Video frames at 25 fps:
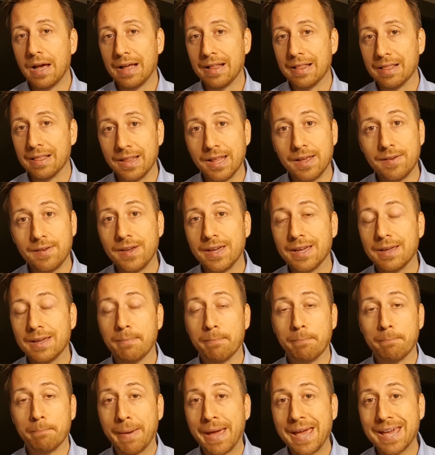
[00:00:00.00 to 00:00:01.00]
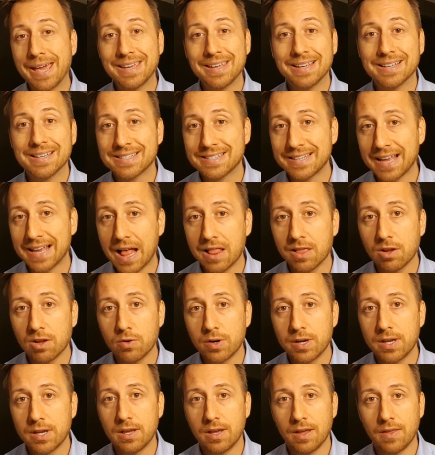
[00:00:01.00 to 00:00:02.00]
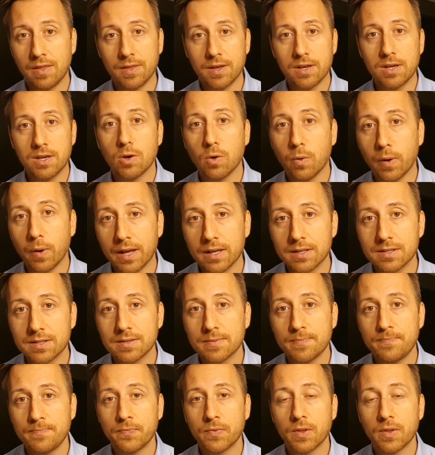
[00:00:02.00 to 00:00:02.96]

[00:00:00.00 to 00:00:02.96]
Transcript: making a salary in the US,